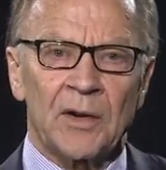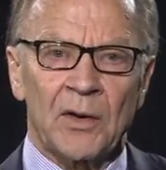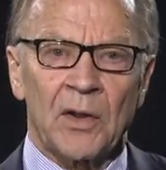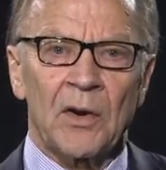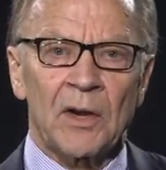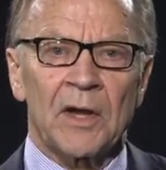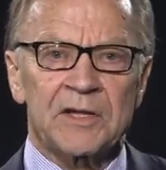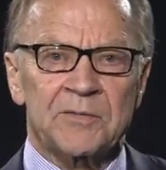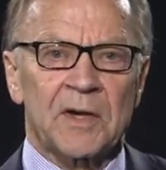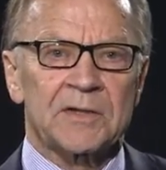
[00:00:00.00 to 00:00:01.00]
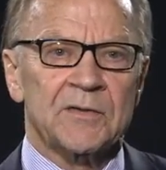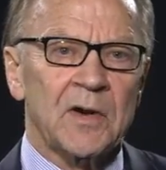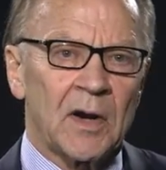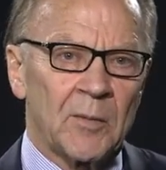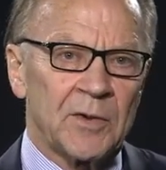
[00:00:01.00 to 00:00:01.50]
nearly all aspects of
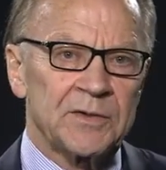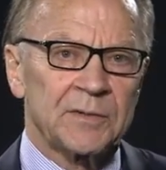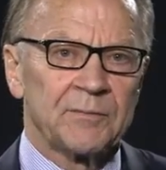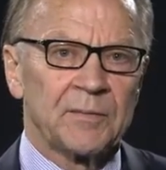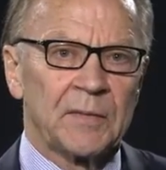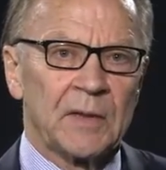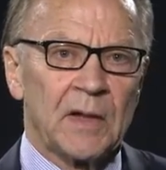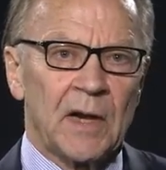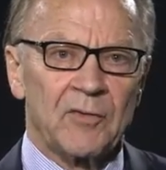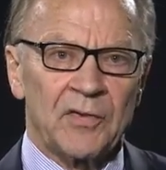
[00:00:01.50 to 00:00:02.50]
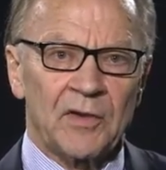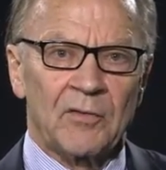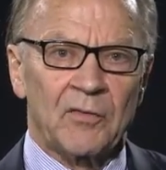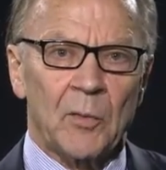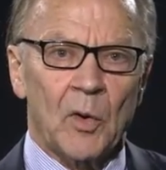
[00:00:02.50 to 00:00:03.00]
commerce,
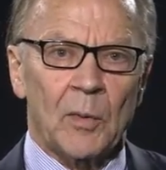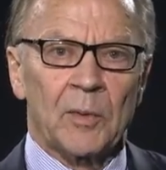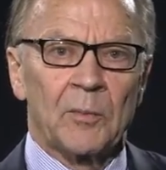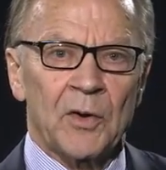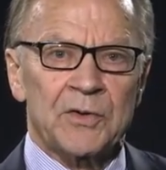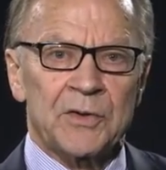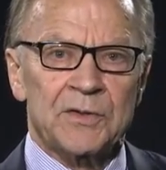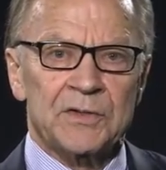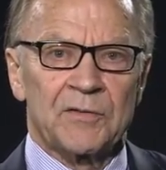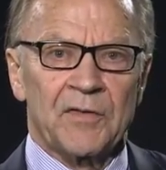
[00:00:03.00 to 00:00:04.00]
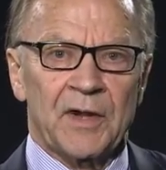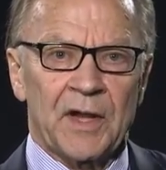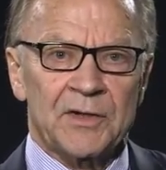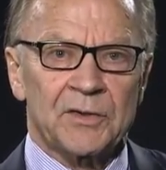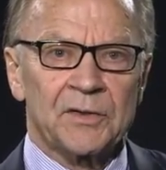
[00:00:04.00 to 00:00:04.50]
everything from corporate mergers to
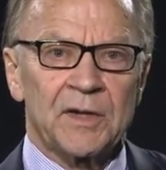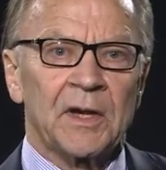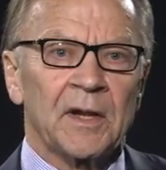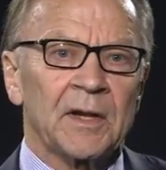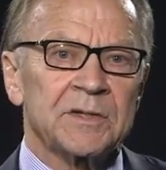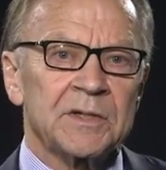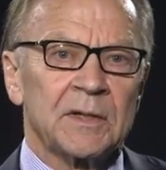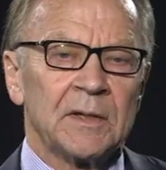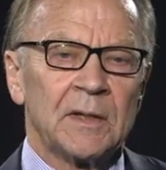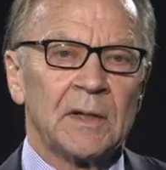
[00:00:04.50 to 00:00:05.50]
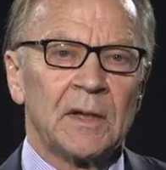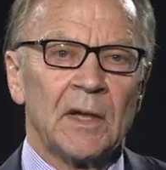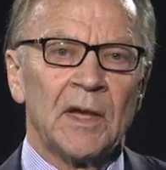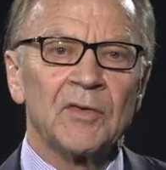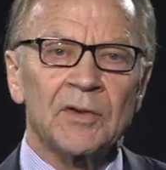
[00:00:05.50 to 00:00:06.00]
financial dealings,
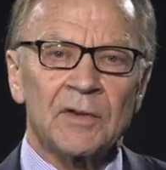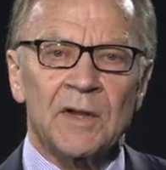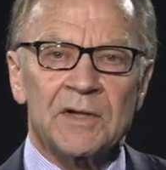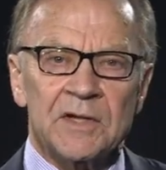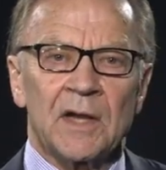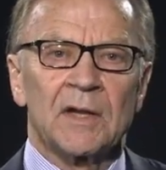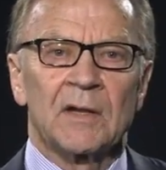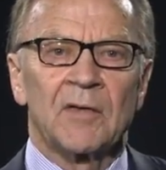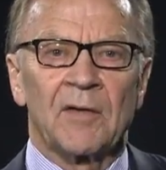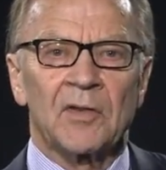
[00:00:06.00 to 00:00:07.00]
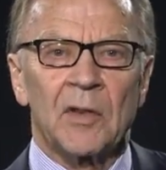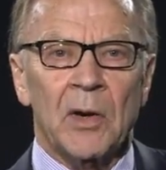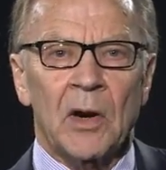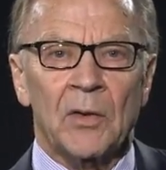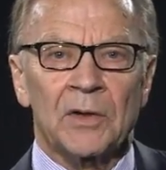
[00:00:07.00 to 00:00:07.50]
even to the extent of having the
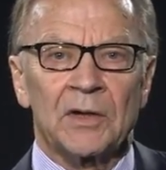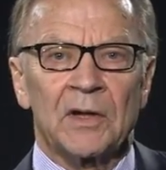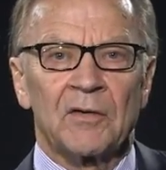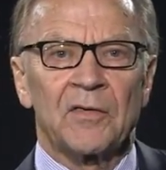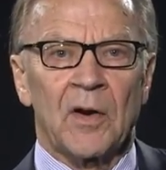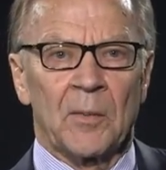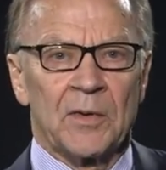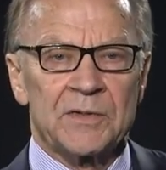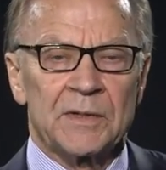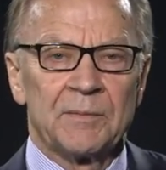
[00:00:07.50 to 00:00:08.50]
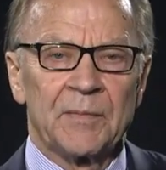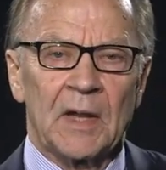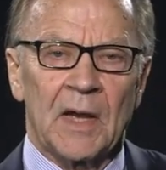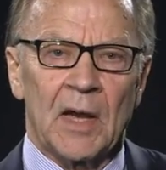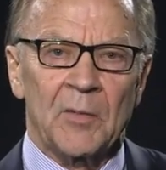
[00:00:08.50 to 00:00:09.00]
power to tell farmers
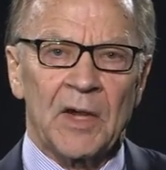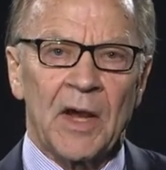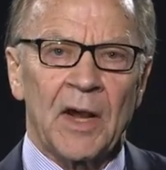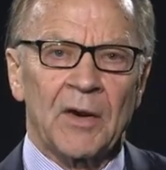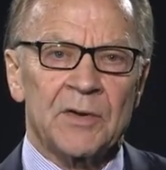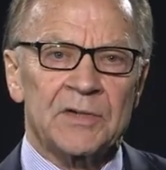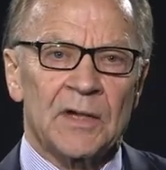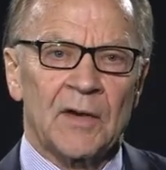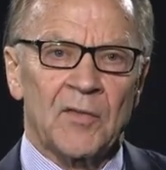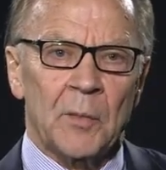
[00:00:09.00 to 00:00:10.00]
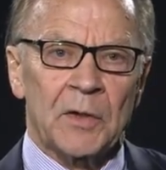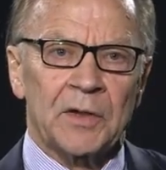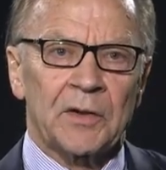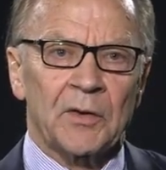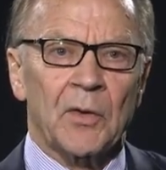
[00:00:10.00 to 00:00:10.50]
how many acres of a
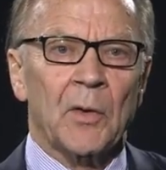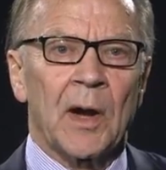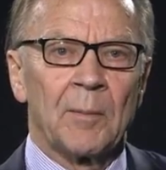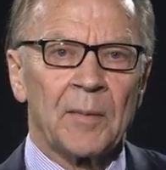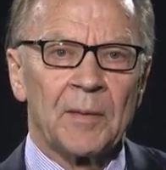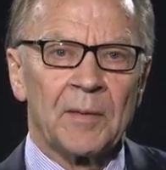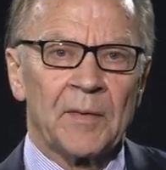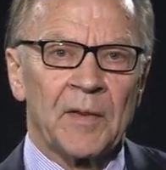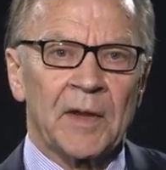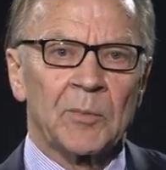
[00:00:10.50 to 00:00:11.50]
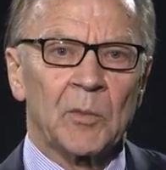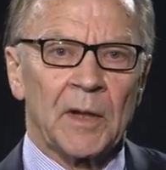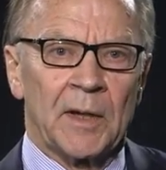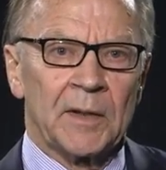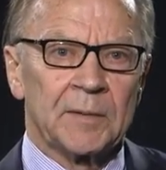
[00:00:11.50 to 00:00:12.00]
particular crop they can
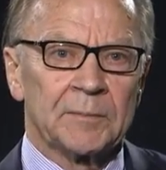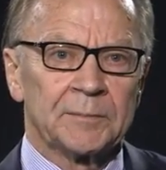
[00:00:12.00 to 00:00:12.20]
plant.